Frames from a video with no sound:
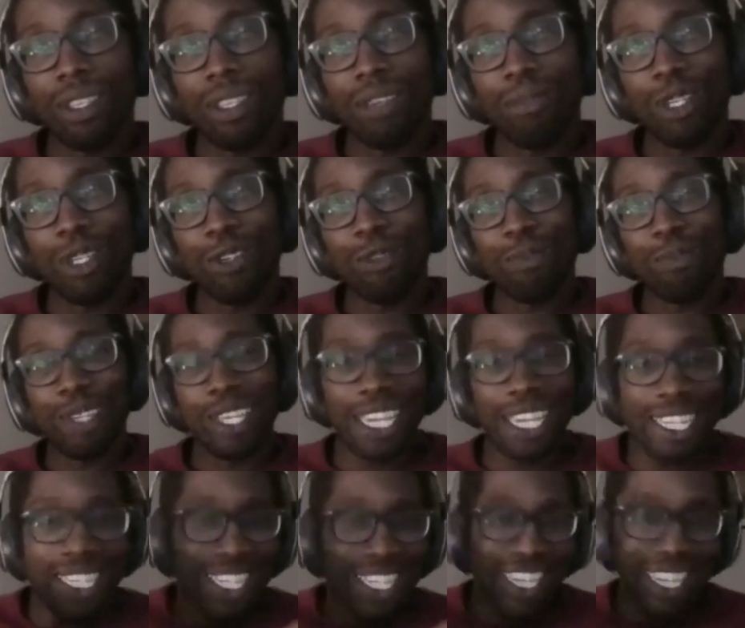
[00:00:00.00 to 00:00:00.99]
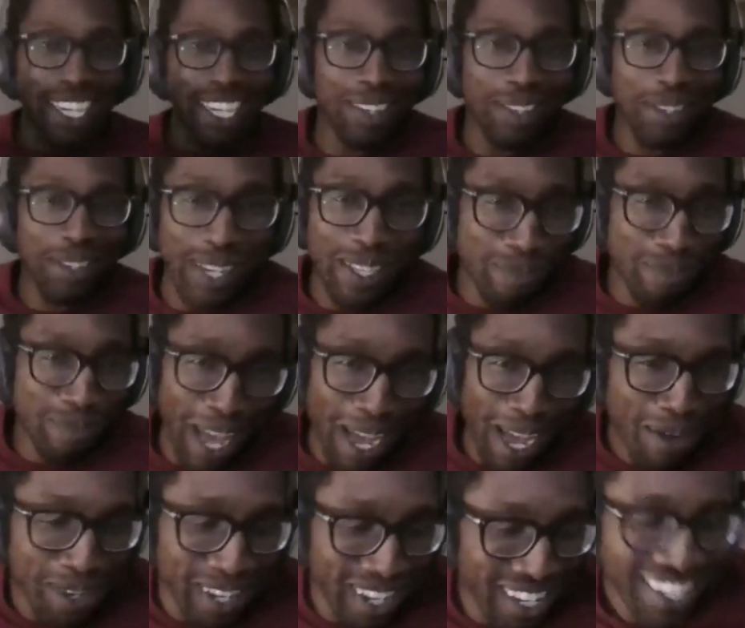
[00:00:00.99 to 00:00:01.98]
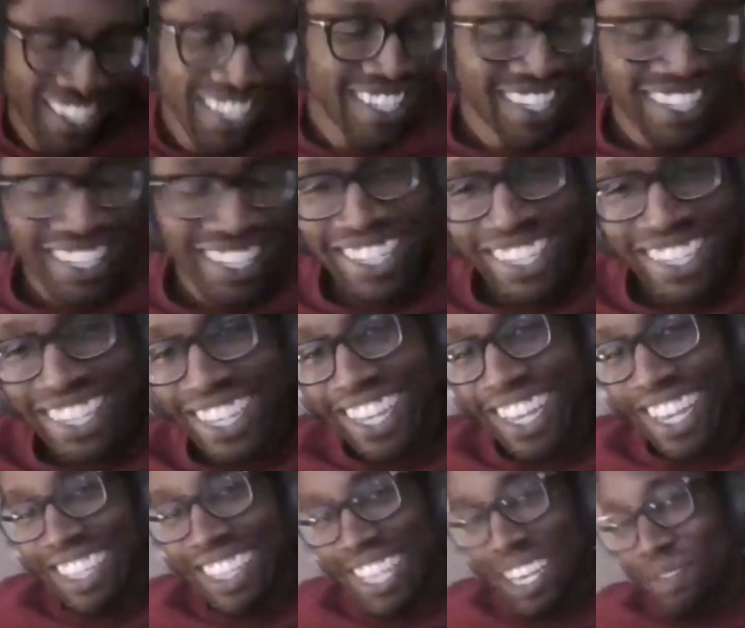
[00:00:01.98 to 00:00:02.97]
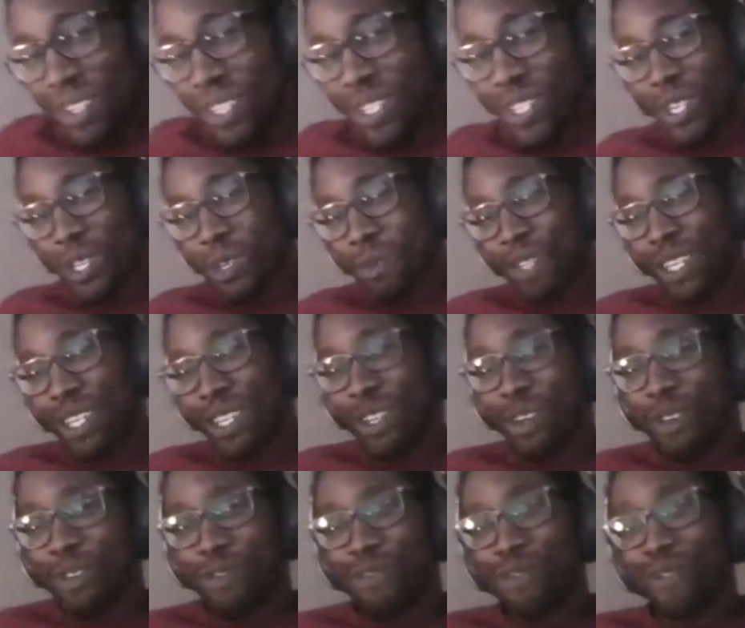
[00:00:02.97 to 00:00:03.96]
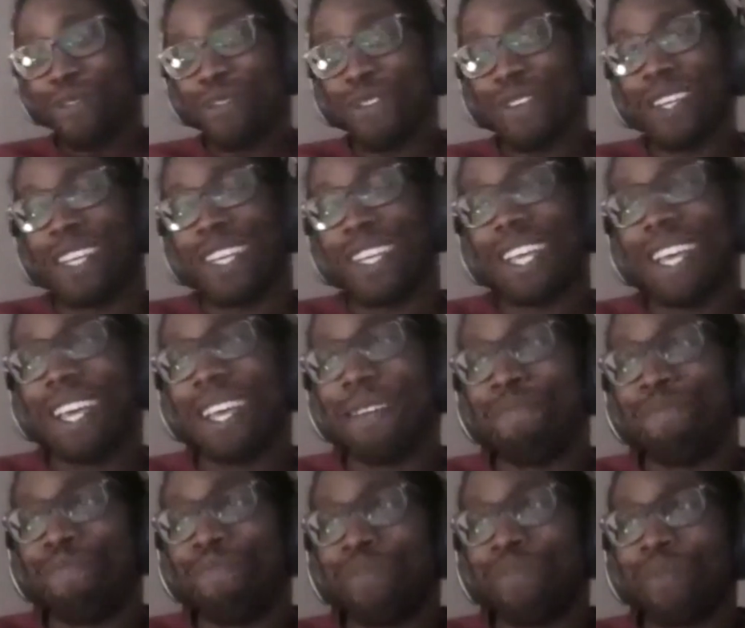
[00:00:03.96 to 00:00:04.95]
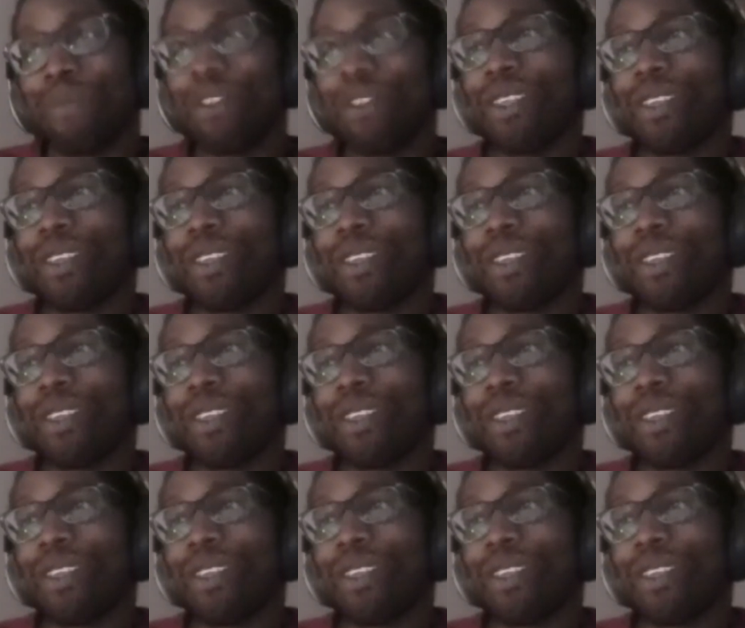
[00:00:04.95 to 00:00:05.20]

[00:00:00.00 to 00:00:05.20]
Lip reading: become giddy with power, and they've assumed enough kind